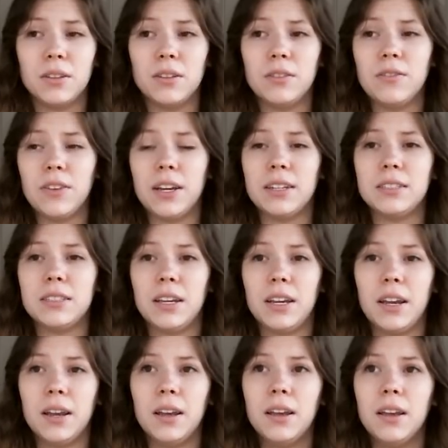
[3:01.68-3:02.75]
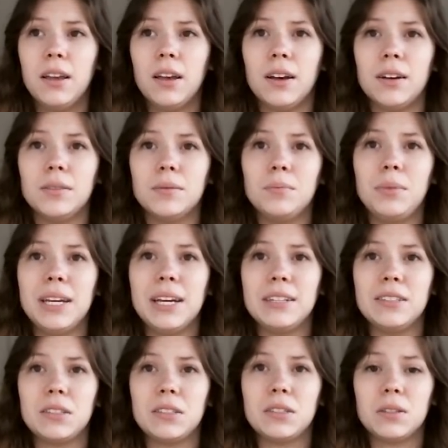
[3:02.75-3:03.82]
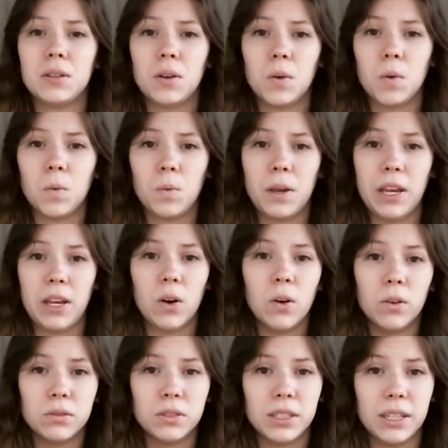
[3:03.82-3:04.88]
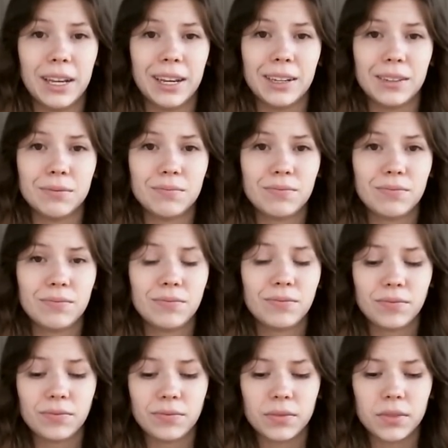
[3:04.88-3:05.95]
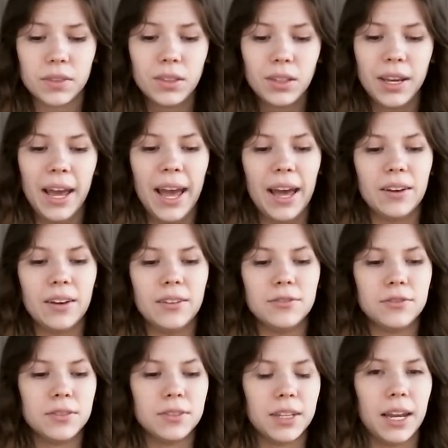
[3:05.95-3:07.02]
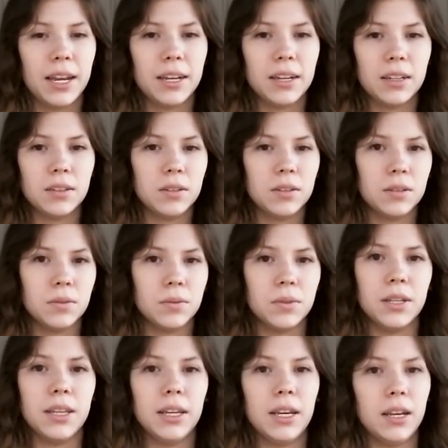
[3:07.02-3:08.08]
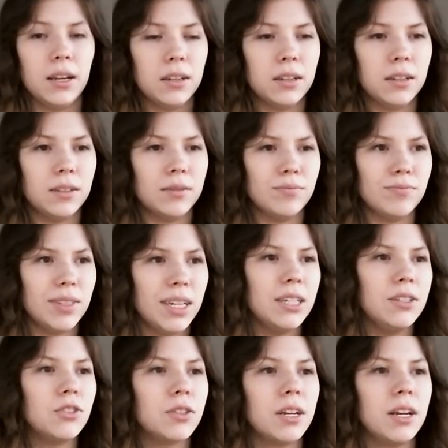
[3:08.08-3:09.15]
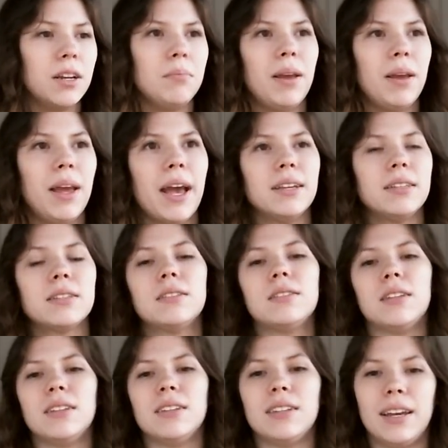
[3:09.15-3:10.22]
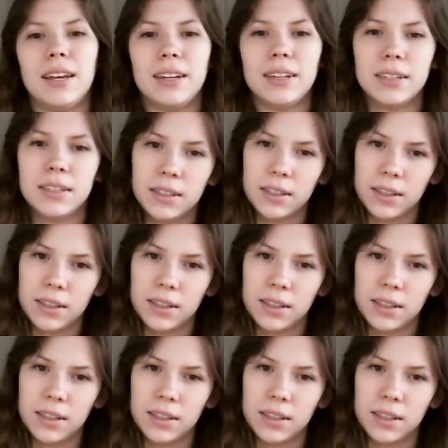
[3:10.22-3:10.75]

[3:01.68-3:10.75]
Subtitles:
low fantasy, because we only have like really intricate masks and like